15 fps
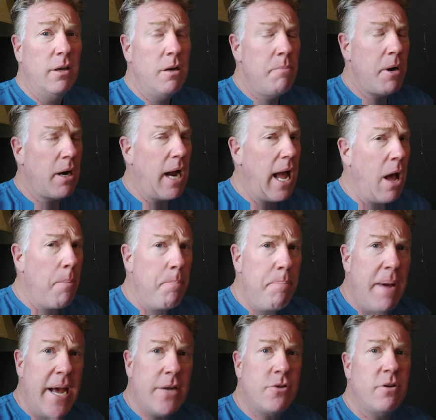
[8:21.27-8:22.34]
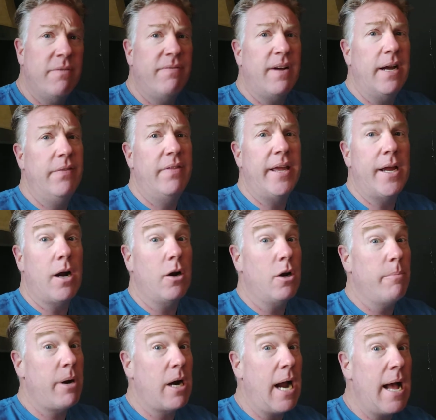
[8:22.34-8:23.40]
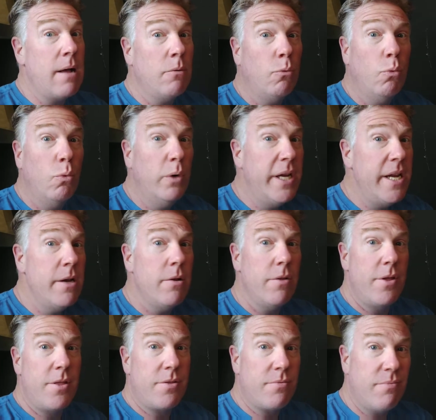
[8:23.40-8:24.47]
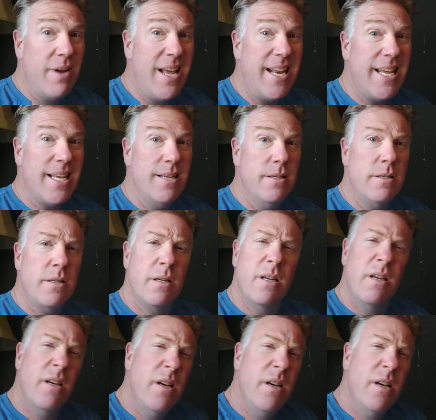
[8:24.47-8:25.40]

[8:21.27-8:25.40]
no matter how petrified they are, no matter how real the threat is,